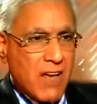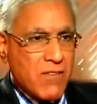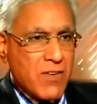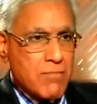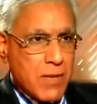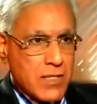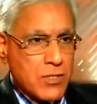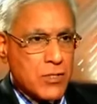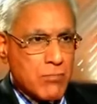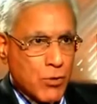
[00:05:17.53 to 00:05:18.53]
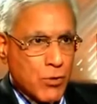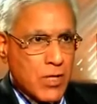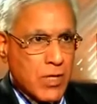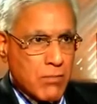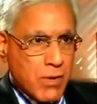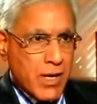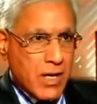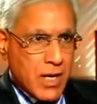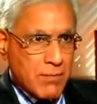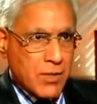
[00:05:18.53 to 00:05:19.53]
every passenger boarding a
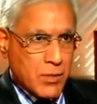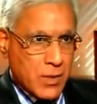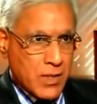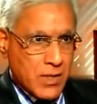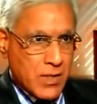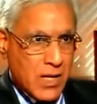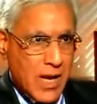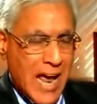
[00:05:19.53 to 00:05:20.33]
plane coming to India